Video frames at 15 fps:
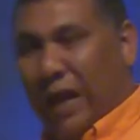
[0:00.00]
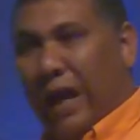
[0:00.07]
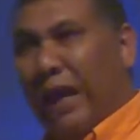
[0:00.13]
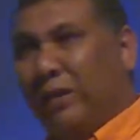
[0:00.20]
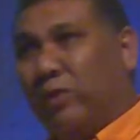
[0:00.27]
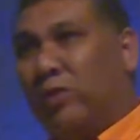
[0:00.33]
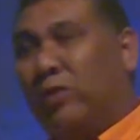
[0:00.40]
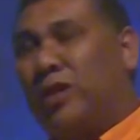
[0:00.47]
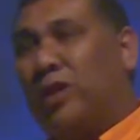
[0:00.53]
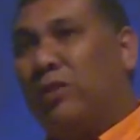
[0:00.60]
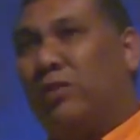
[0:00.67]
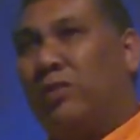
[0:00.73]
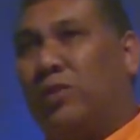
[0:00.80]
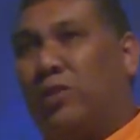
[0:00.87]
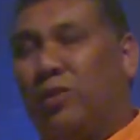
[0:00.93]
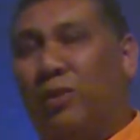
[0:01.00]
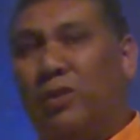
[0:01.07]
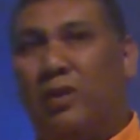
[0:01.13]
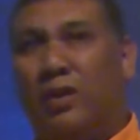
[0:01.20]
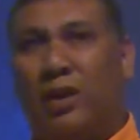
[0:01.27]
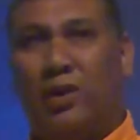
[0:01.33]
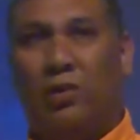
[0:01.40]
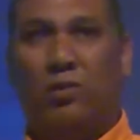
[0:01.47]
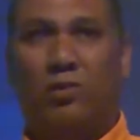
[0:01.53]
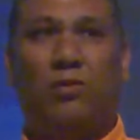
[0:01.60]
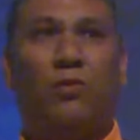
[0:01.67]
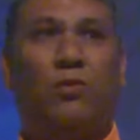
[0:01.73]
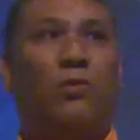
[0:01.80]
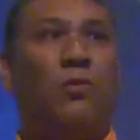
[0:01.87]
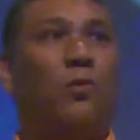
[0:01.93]
And also to know
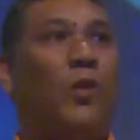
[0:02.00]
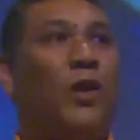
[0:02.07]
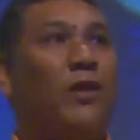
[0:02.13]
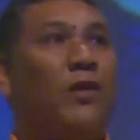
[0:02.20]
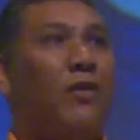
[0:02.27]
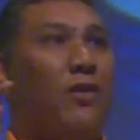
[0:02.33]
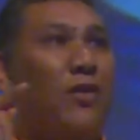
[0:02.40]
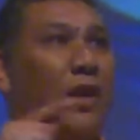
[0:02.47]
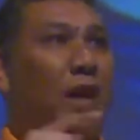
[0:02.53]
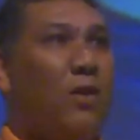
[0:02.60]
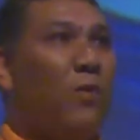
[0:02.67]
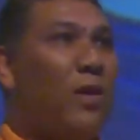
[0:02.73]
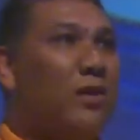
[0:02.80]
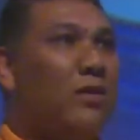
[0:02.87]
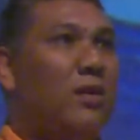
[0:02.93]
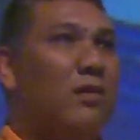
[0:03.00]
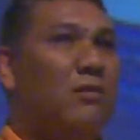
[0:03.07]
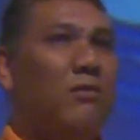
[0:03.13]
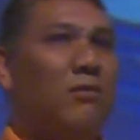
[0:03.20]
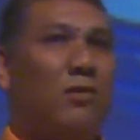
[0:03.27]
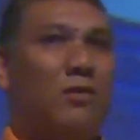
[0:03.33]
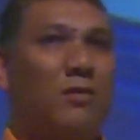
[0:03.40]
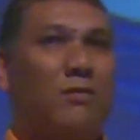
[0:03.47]
what they want told